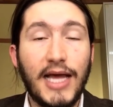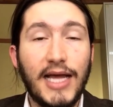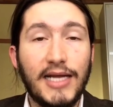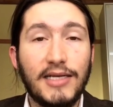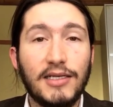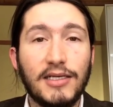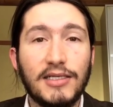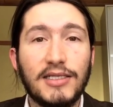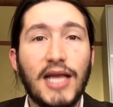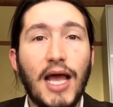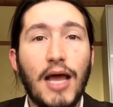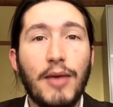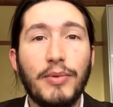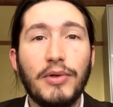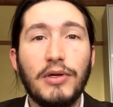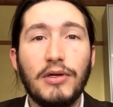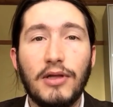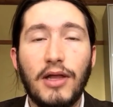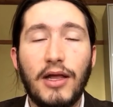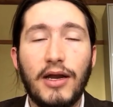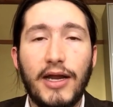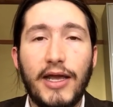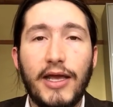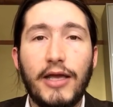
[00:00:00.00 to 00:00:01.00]
does happen. A
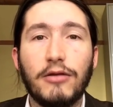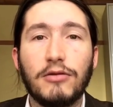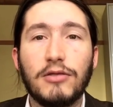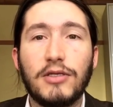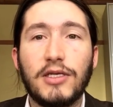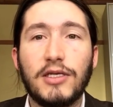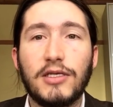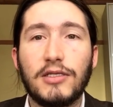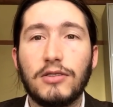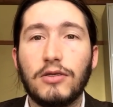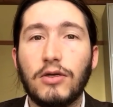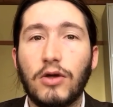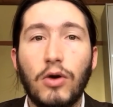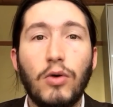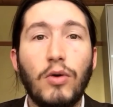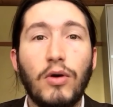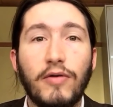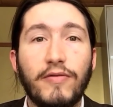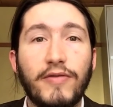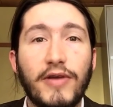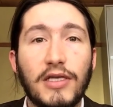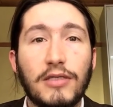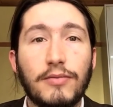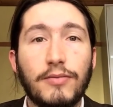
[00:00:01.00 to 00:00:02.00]
lot of ALTs go on
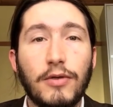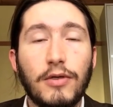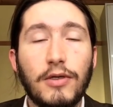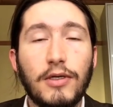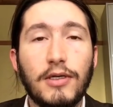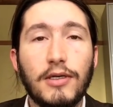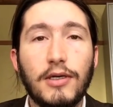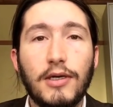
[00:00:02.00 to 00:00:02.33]
Facebook.